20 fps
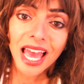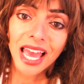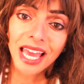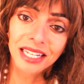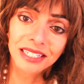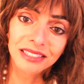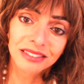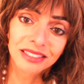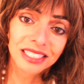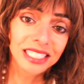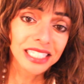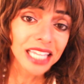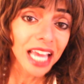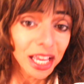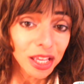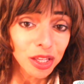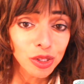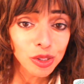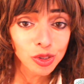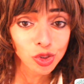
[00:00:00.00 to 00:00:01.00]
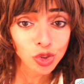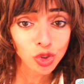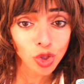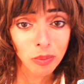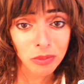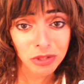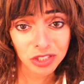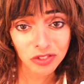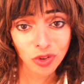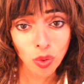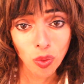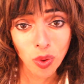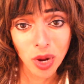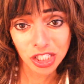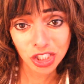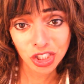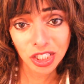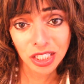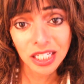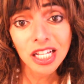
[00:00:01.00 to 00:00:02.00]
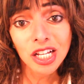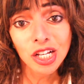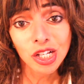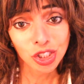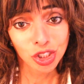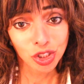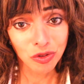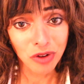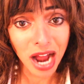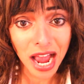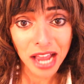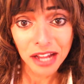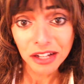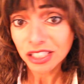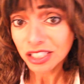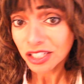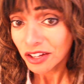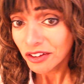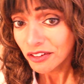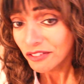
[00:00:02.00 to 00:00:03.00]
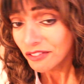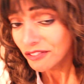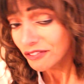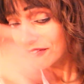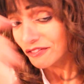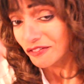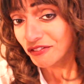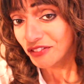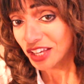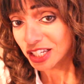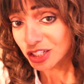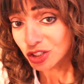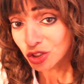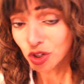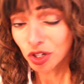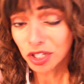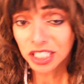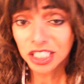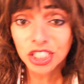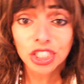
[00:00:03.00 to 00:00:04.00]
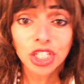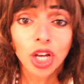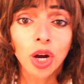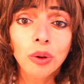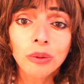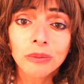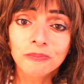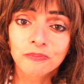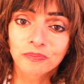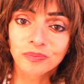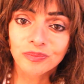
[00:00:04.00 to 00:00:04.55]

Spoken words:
And thank you so much for watching Soraya's Here's Cooking Show.